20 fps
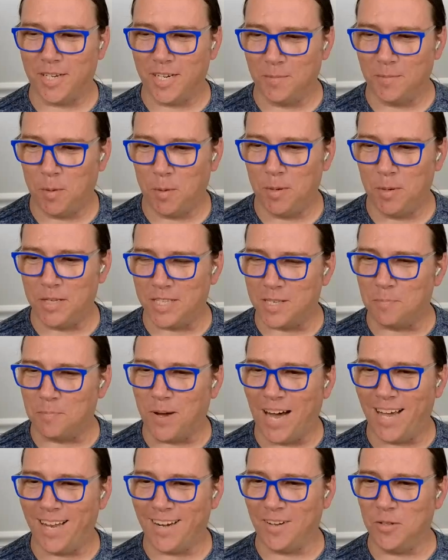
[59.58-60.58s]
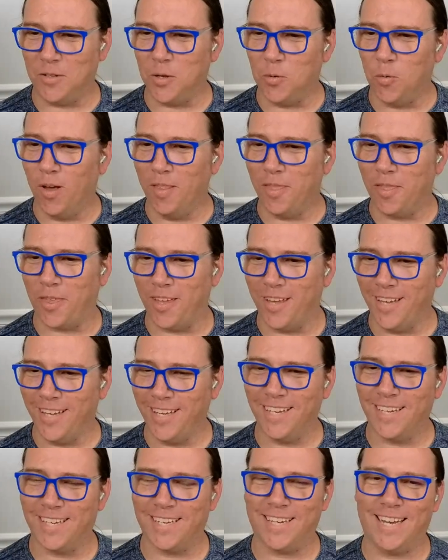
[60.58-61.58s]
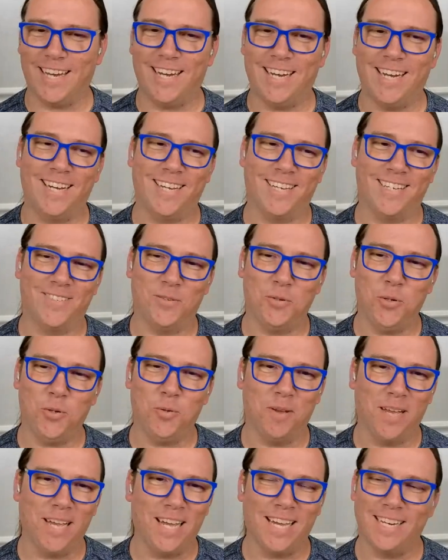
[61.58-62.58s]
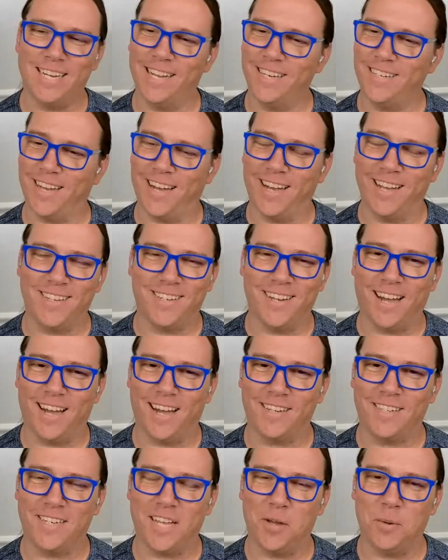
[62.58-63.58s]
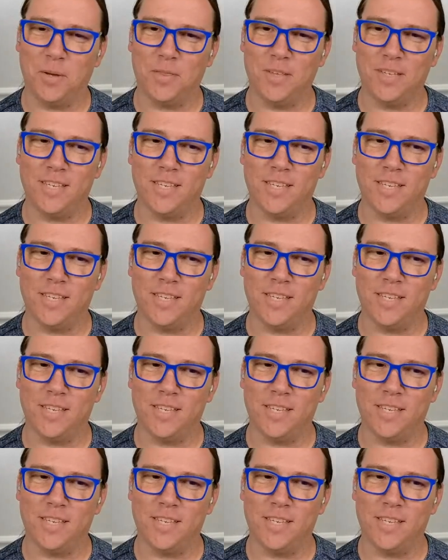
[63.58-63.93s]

you're gonna put me on the spot. Only one thing. Uh, ooh, man, I, I, I tell you what,